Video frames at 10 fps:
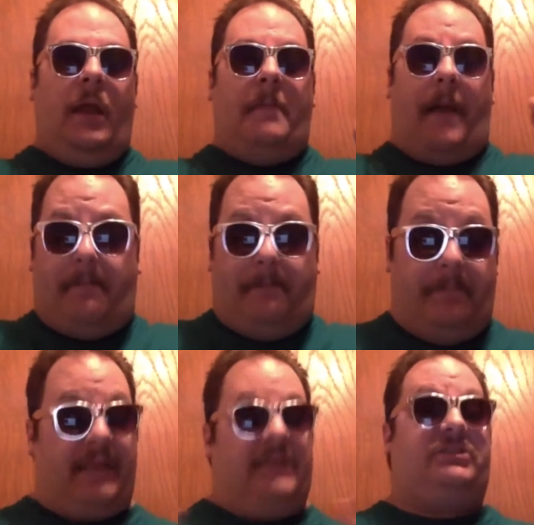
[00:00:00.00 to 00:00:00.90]
My
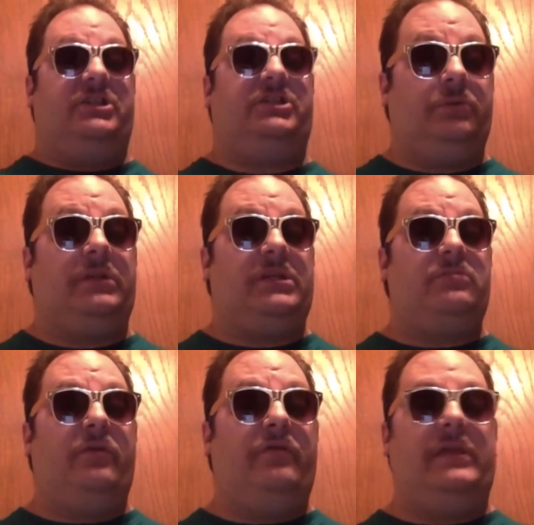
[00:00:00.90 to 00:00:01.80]
biggest issue with this
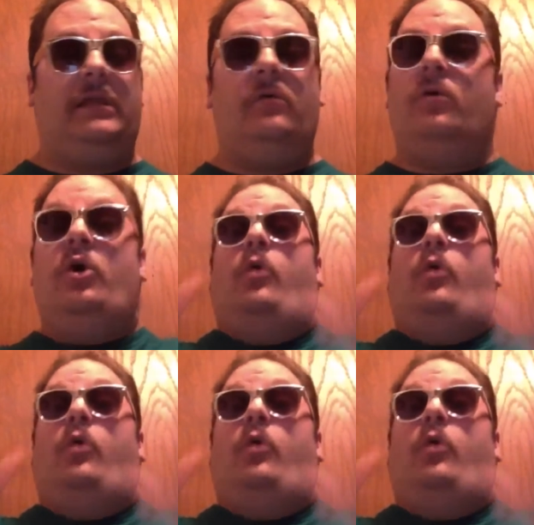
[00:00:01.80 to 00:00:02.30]
movie, though,